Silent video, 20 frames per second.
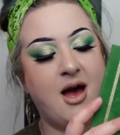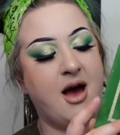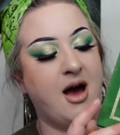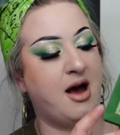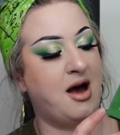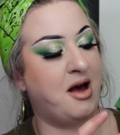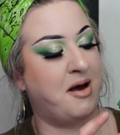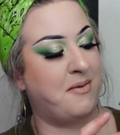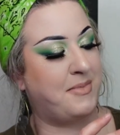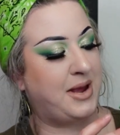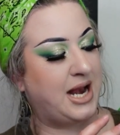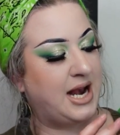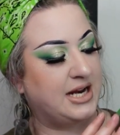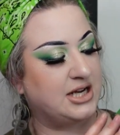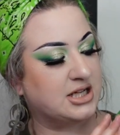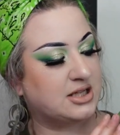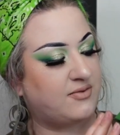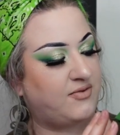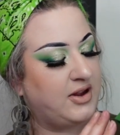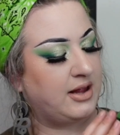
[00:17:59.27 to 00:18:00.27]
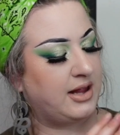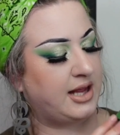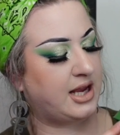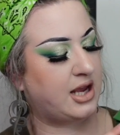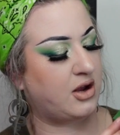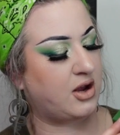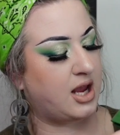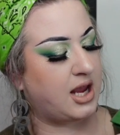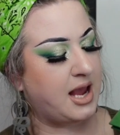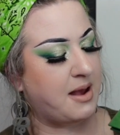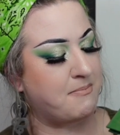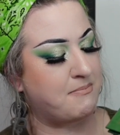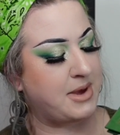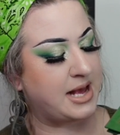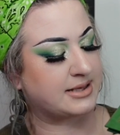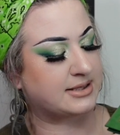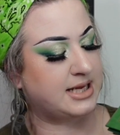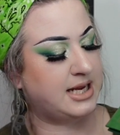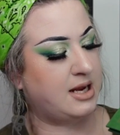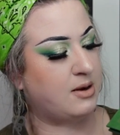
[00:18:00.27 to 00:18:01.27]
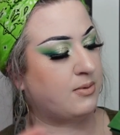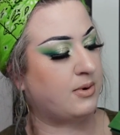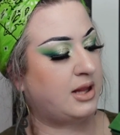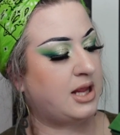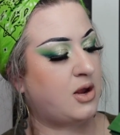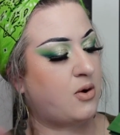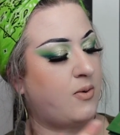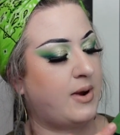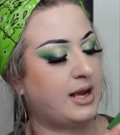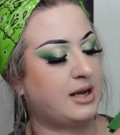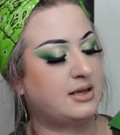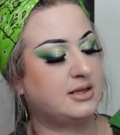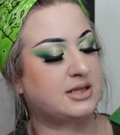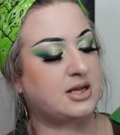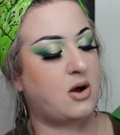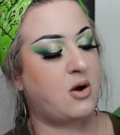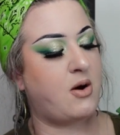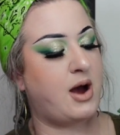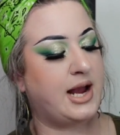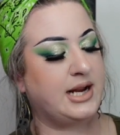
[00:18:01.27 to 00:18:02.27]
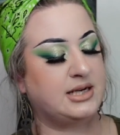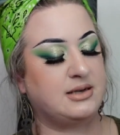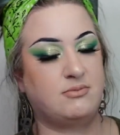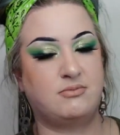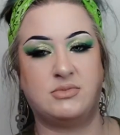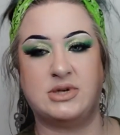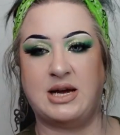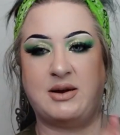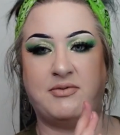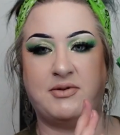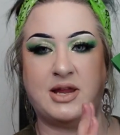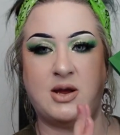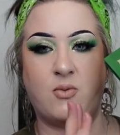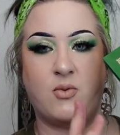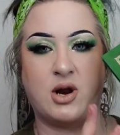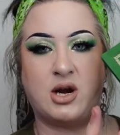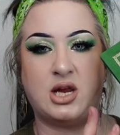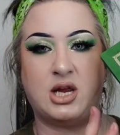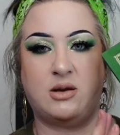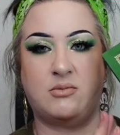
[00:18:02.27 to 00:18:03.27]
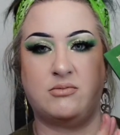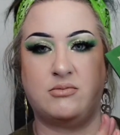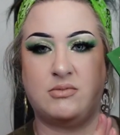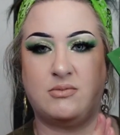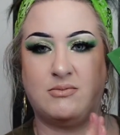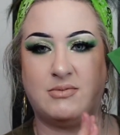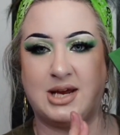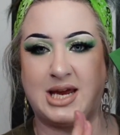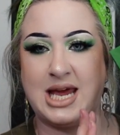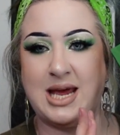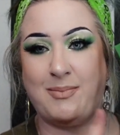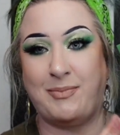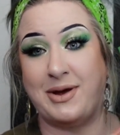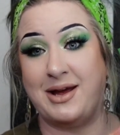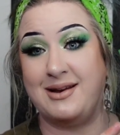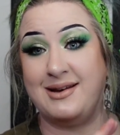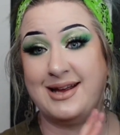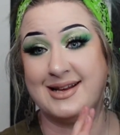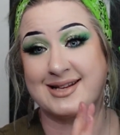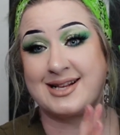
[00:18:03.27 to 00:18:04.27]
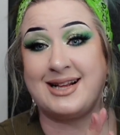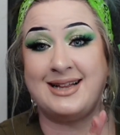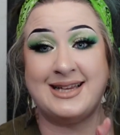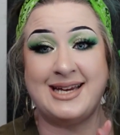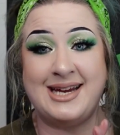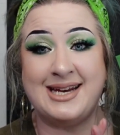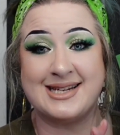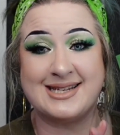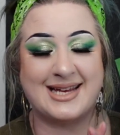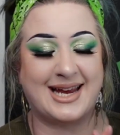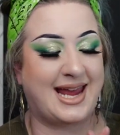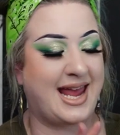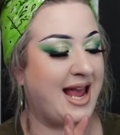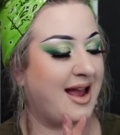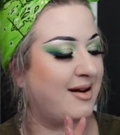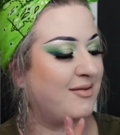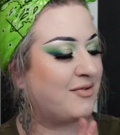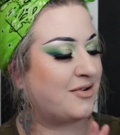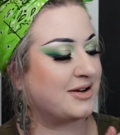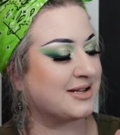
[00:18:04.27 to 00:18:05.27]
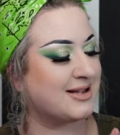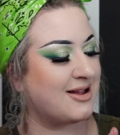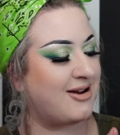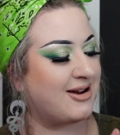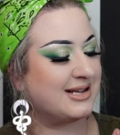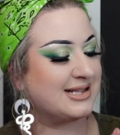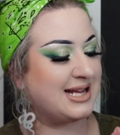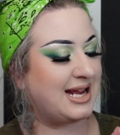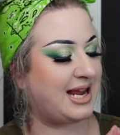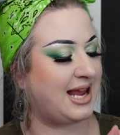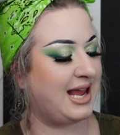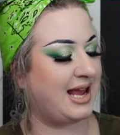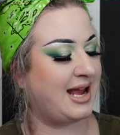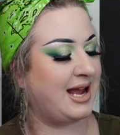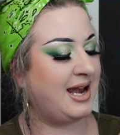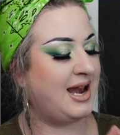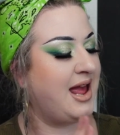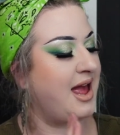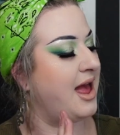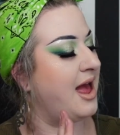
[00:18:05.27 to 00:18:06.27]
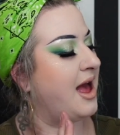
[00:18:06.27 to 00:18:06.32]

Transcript: and I just like it could get messy really quick, so I definitely want to keep it as clean as I can for as long as I can.